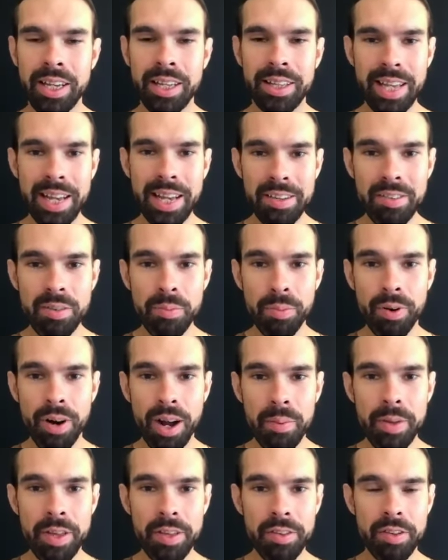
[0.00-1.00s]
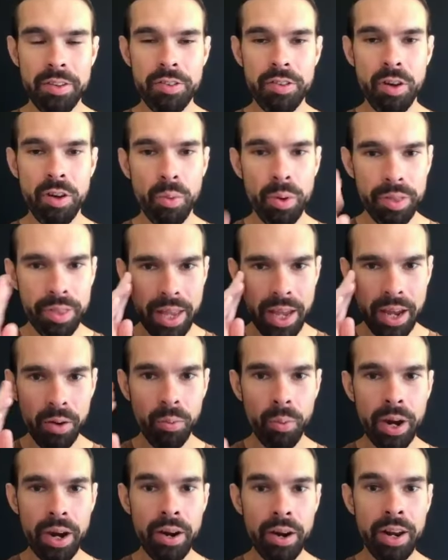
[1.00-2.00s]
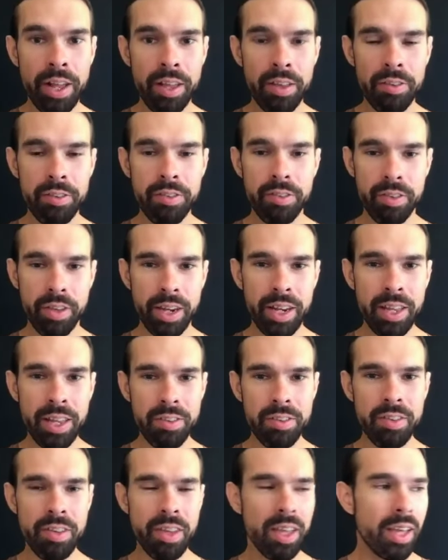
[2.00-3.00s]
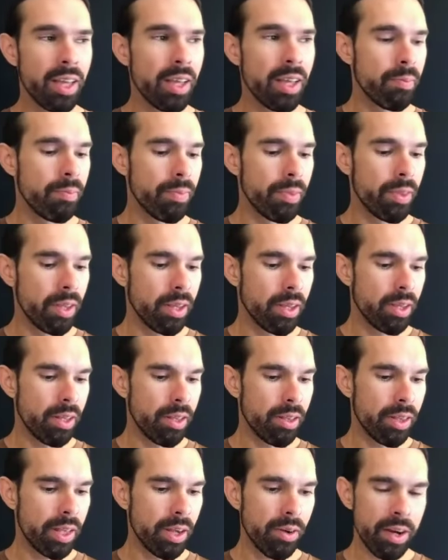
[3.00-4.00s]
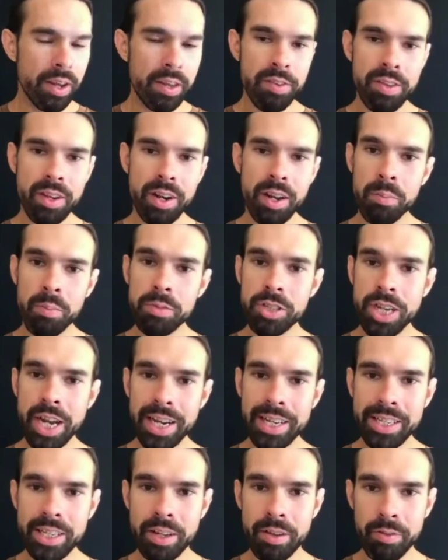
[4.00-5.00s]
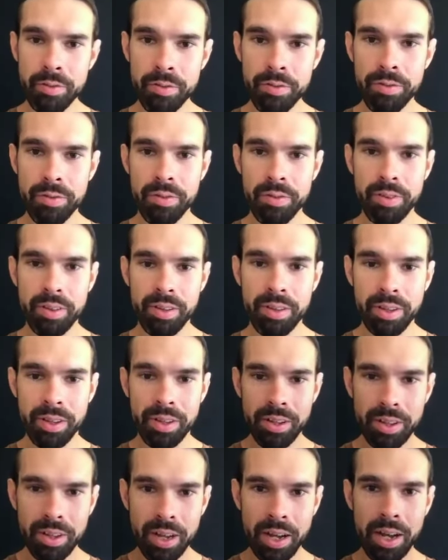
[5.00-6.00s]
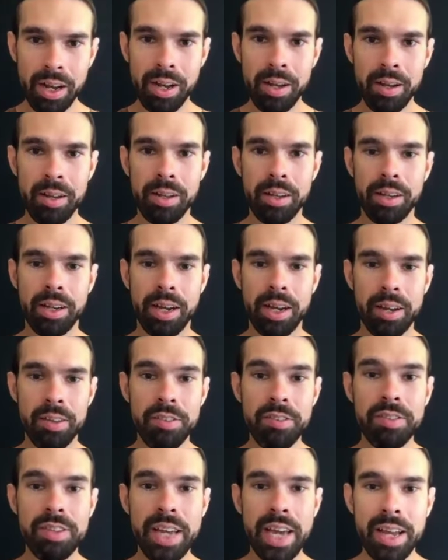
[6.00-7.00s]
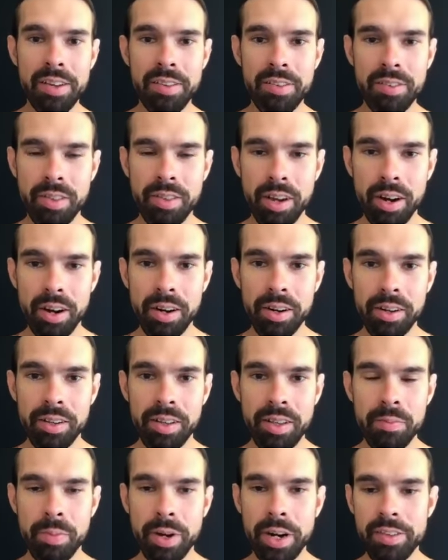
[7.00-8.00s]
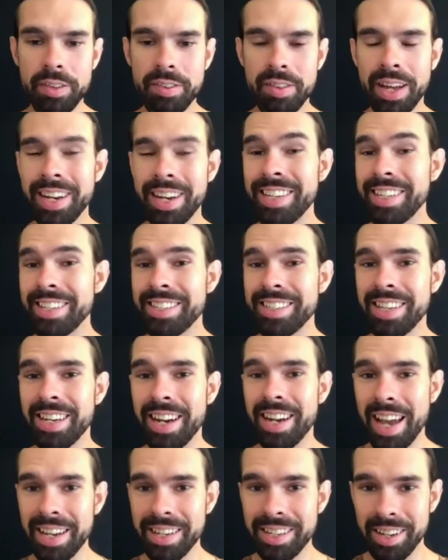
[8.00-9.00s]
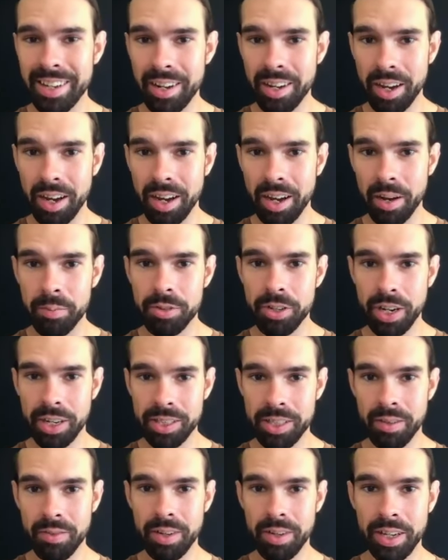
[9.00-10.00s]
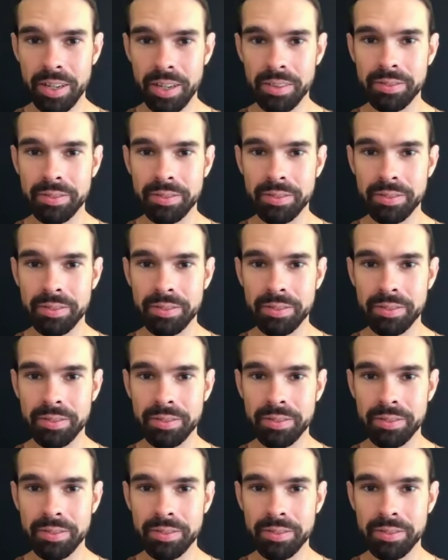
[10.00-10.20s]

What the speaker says: That's the promise. And so with that awareness, there is an objective kind of stance there, but it's not a disconnected objectivity.